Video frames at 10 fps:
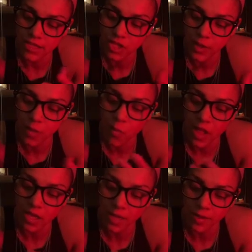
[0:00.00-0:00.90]
then do a
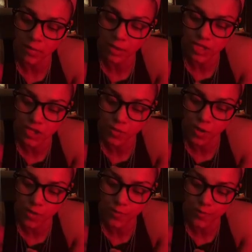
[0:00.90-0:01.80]
welcoming
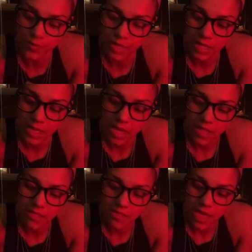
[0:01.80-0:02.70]
ritual.
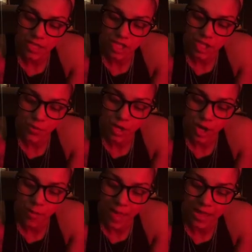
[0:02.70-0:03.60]
Then she will
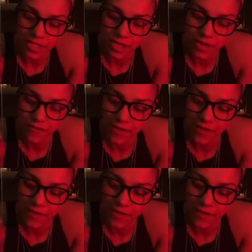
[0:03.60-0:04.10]
go back to her